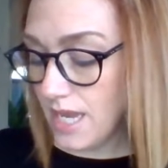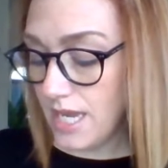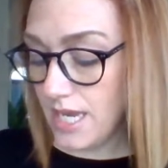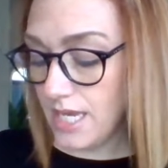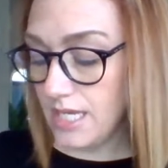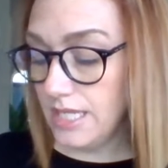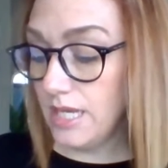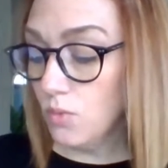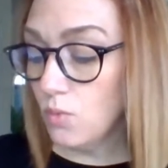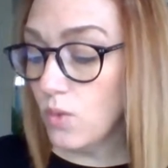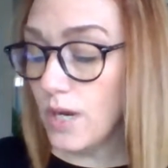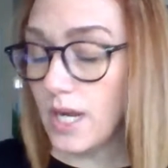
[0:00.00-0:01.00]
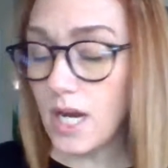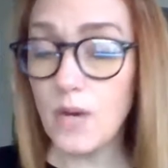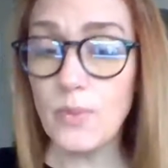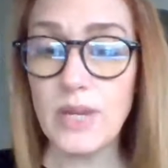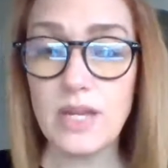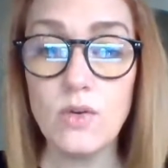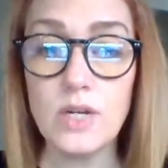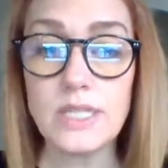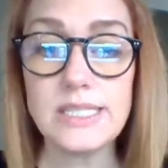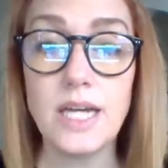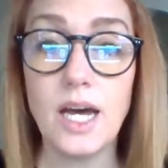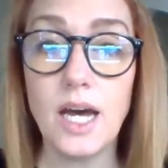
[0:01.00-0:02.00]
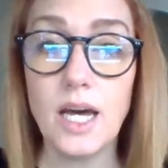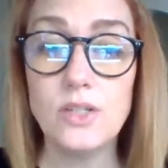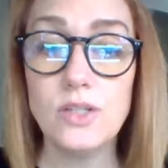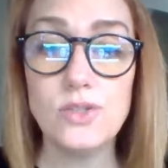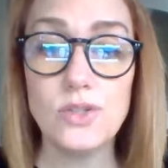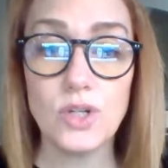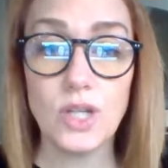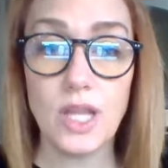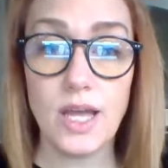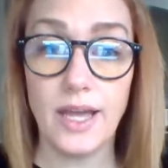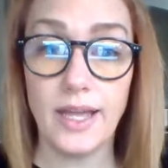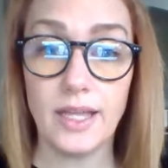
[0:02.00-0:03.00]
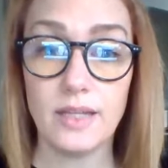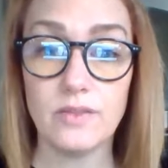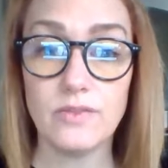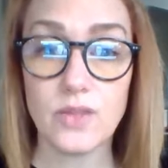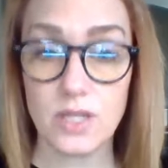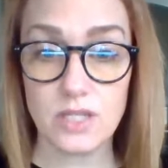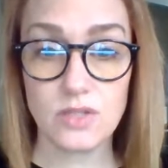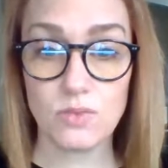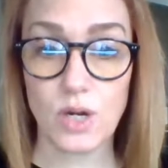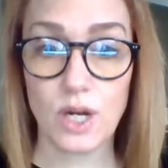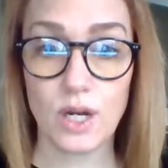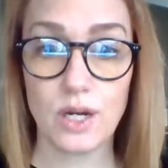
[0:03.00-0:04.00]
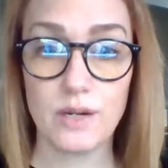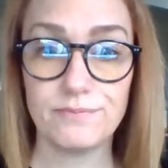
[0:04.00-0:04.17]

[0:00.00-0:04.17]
And then what are we going to underline for this word?